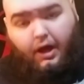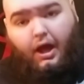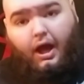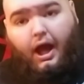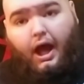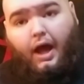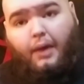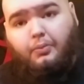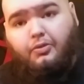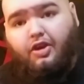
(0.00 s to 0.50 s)

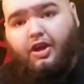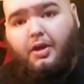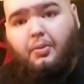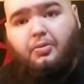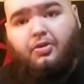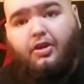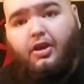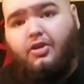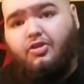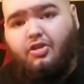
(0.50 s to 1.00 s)
I'm Jacob
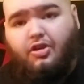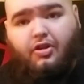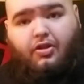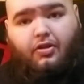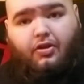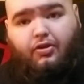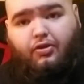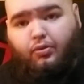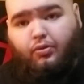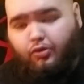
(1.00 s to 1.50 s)
Sage, and
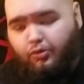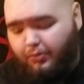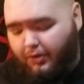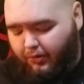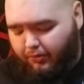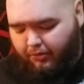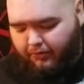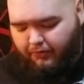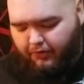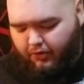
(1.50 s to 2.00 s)
this was my
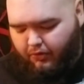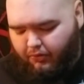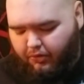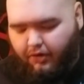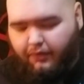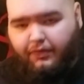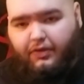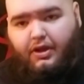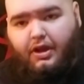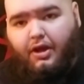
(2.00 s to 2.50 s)
review
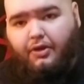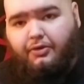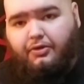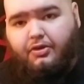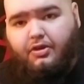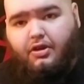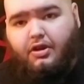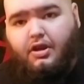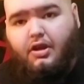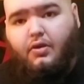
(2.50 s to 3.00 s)
of the
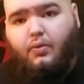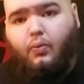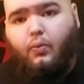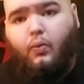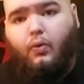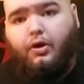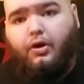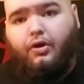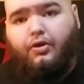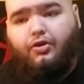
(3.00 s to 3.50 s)

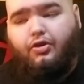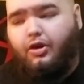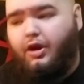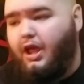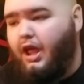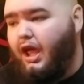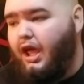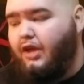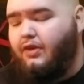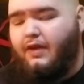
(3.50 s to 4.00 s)

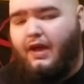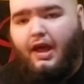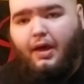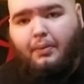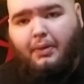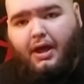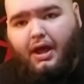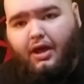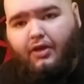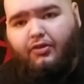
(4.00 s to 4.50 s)

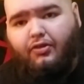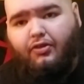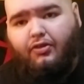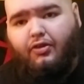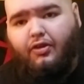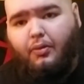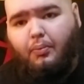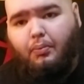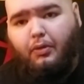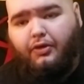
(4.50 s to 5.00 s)
LTD-M1008MS
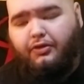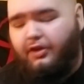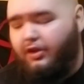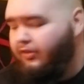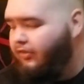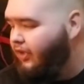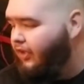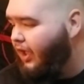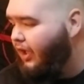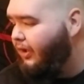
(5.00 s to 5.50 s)

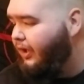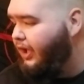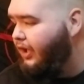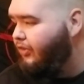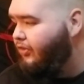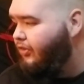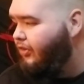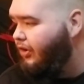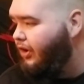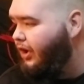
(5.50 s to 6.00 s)
multi-scale
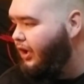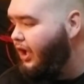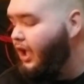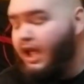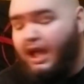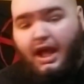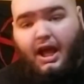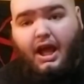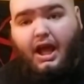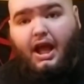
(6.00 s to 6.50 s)
8-string,
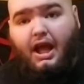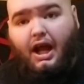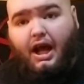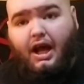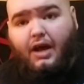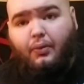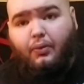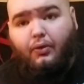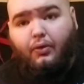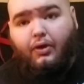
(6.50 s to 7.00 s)
and
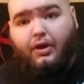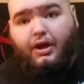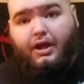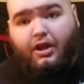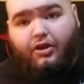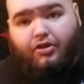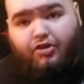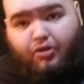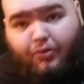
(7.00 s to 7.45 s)
I will catch you